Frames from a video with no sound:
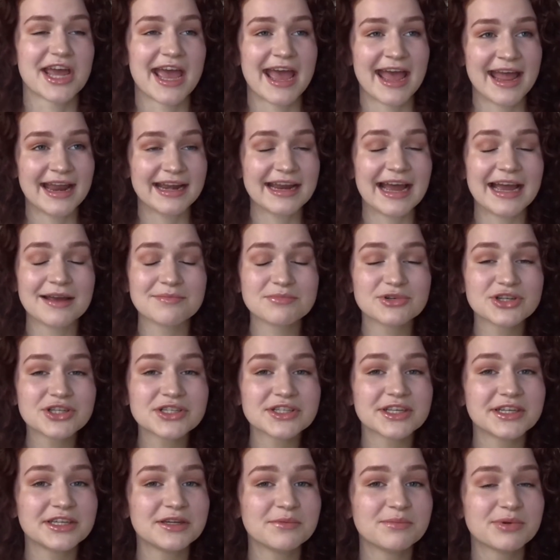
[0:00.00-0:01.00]
And I'm
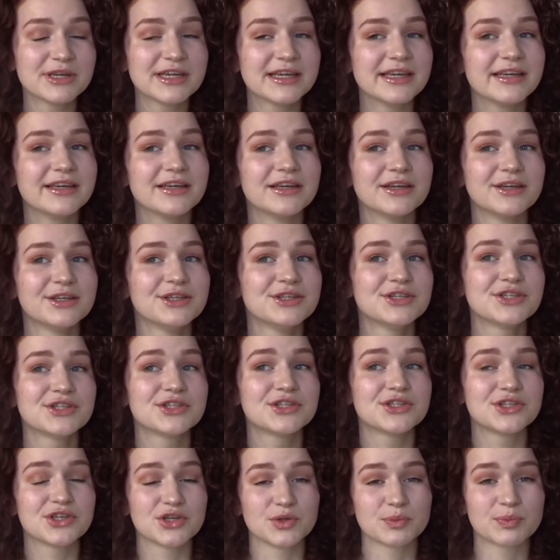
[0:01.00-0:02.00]
just gonna be
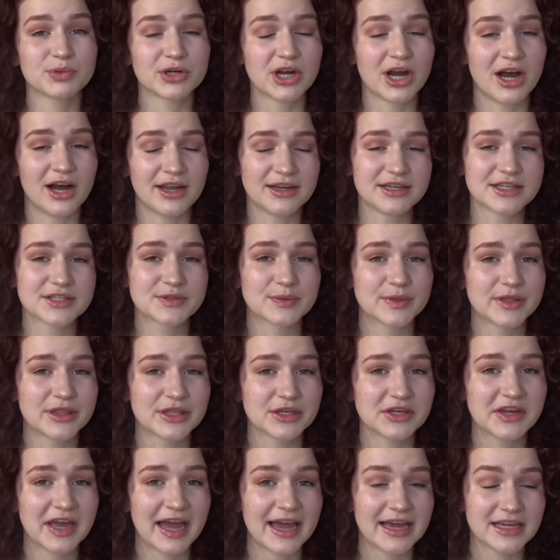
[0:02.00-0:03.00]
super honest with
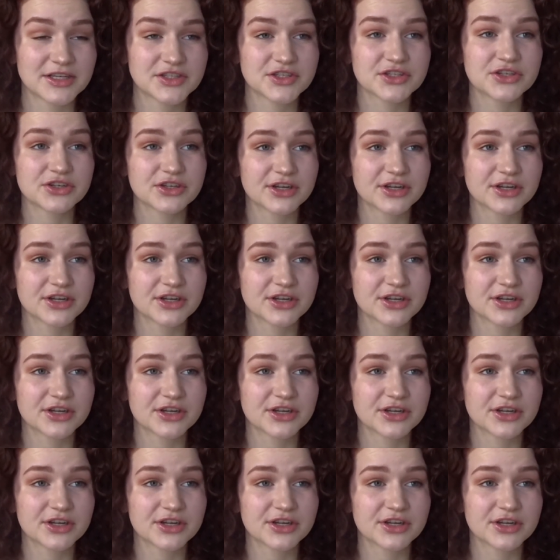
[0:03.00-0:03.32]
you guys.